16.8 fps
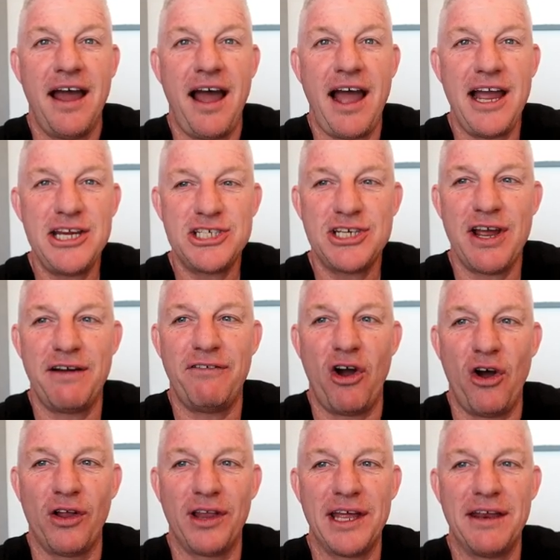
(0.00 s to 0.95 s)
I shove
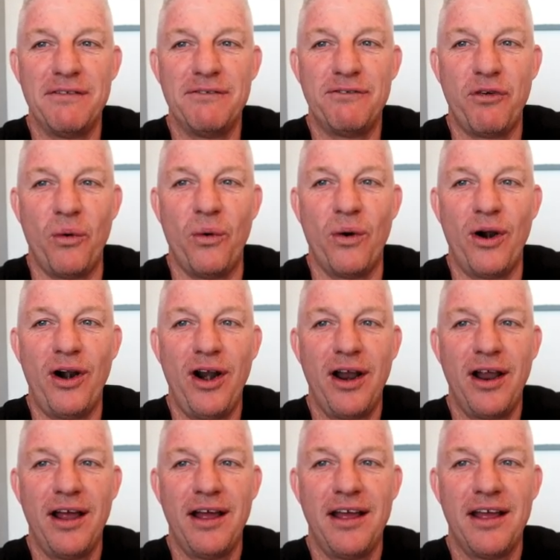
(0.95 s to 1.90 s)
all in for
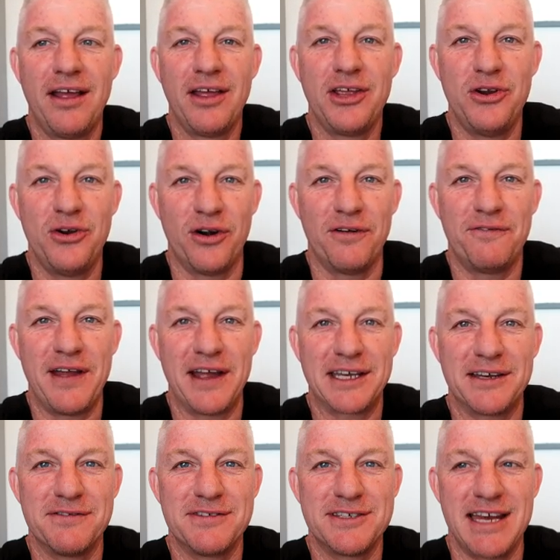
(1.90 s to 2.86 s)
your
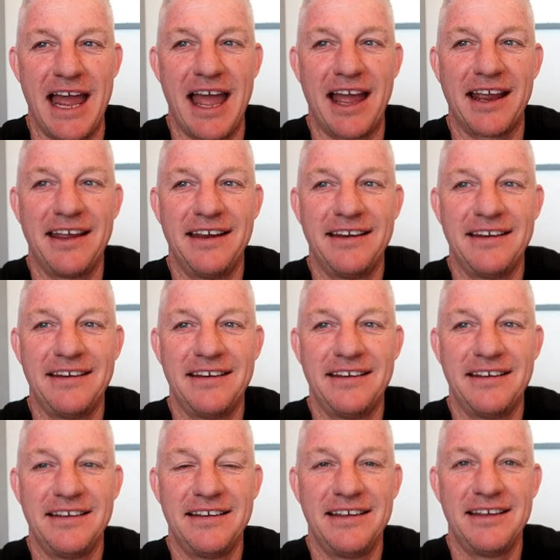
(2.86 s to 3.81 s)
effective stack.
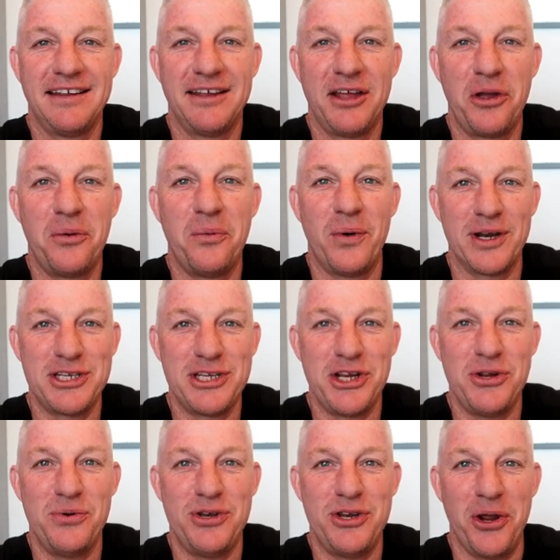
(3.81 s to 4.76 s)
What do
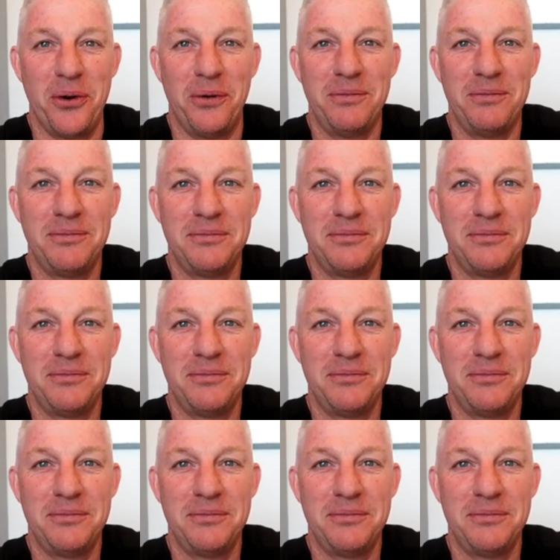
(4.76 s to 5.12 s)
you do?